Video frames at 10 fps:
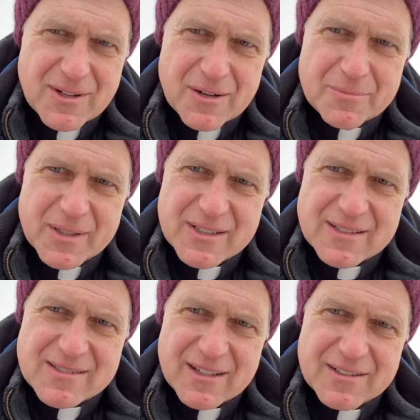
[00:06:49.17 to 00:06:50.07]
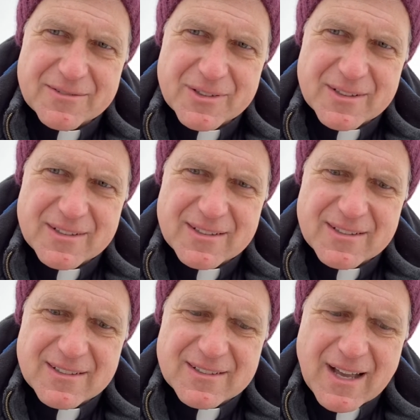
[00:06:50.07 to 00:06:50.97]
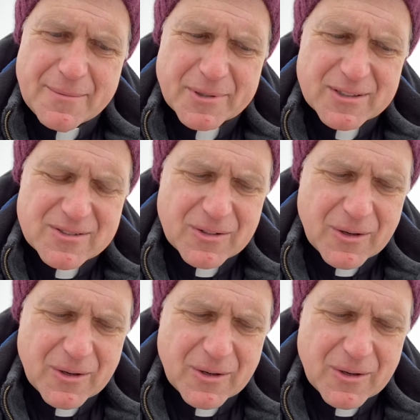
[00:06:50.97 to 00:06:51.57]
our opinions on different topics,